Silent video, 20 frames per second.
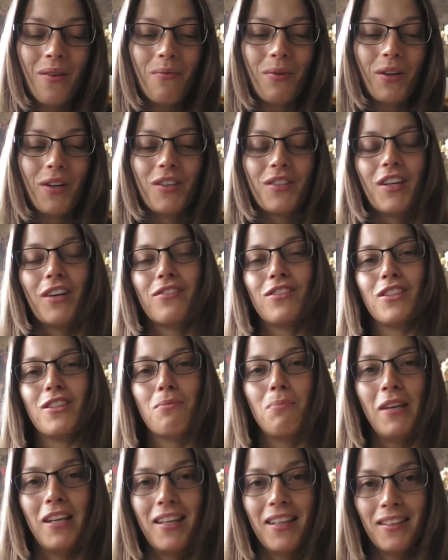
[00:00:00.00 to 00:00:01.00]
Because after
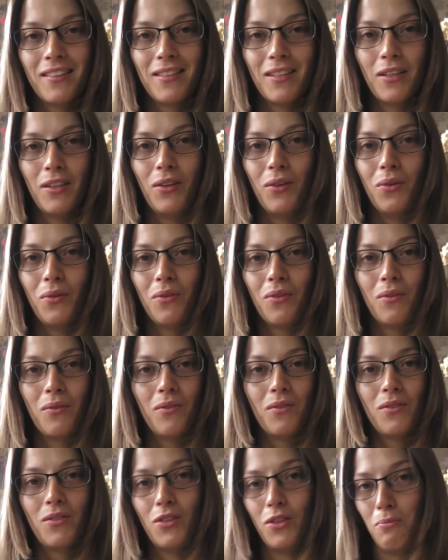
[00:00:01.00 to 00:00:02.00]
speaking to
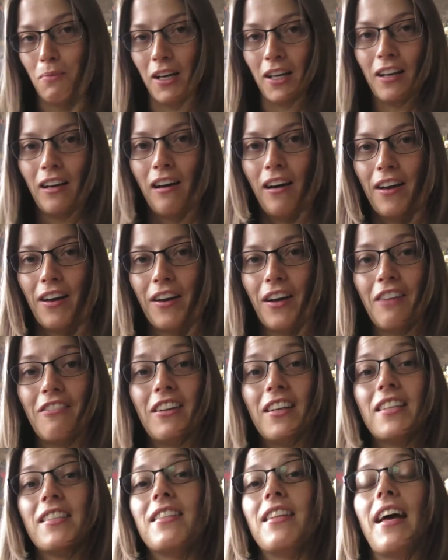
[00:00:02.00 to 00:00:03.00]
my client, I
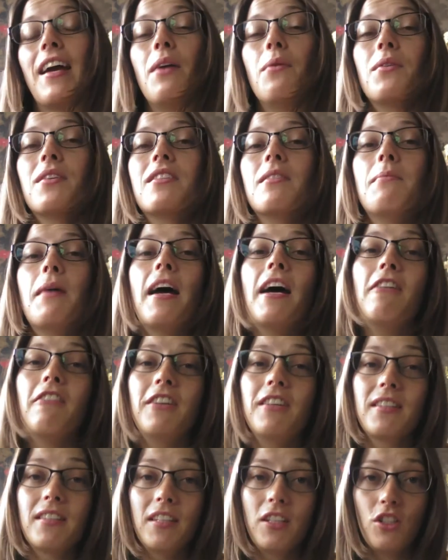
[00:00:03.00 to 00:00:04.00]
realised they were some
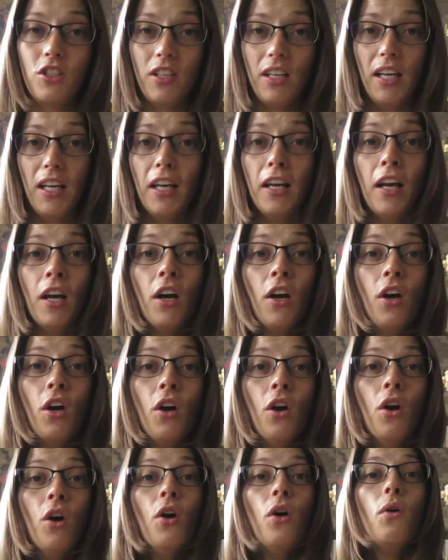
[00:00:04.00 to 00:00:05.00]
areas that she
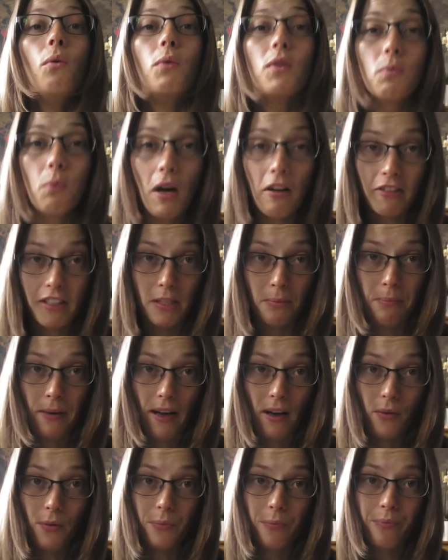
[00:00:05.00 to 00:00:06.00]
was worried
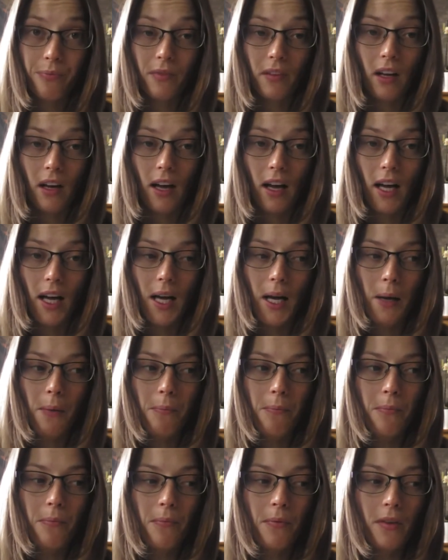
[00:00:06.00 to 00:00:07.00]
about.
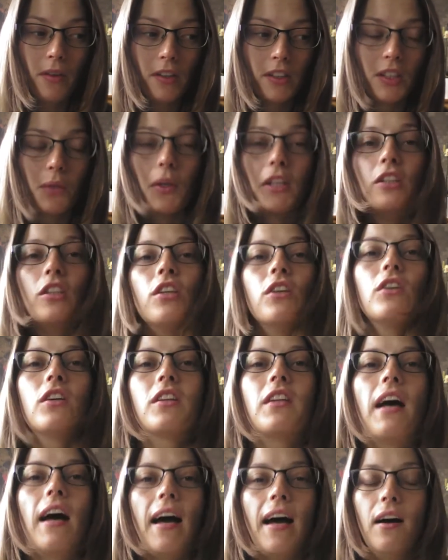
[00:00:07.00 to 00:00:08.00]
So I
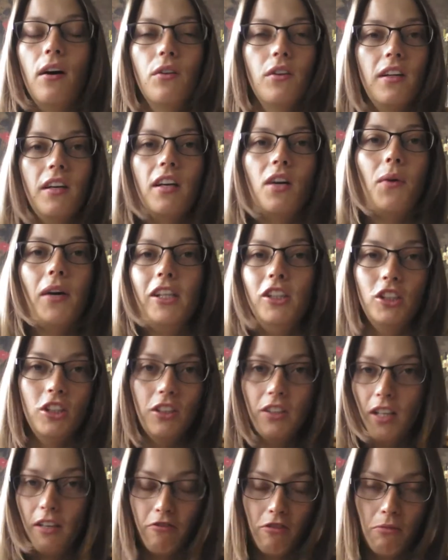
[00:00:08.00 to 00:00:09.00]
took that out the
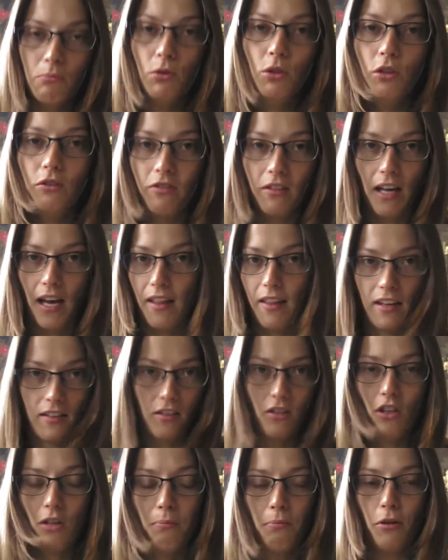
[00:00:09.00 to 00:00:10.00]
equation. I removed that.
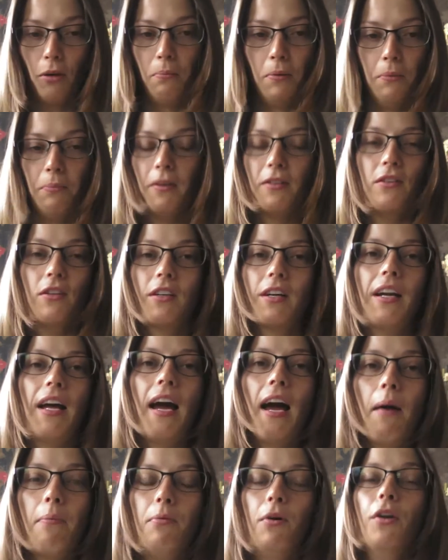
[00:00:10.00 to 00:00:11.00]
That's not a problem. That's not going
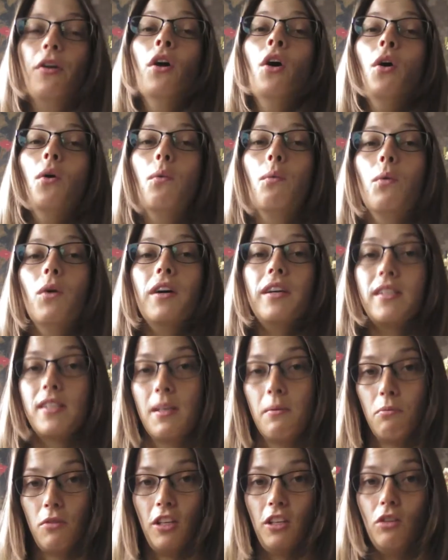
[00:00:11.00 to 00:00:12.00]
to happen. What is
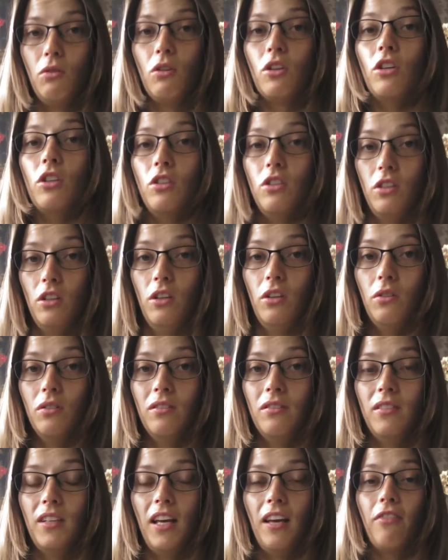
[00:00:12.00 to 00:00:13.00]
something you could do
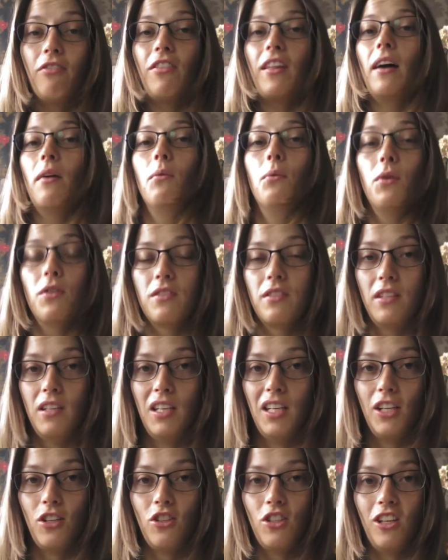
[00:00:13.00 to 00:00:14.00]
if that wasn't
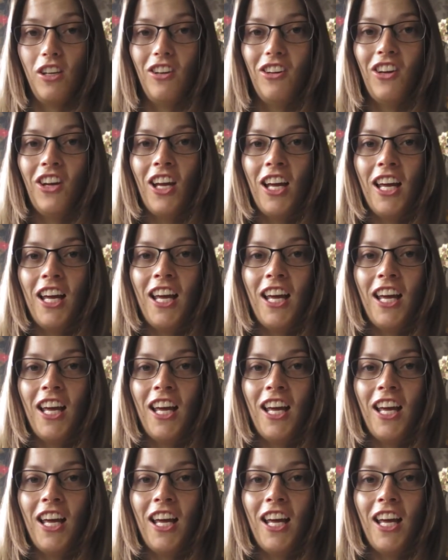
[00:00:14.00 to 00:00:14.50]
an issue?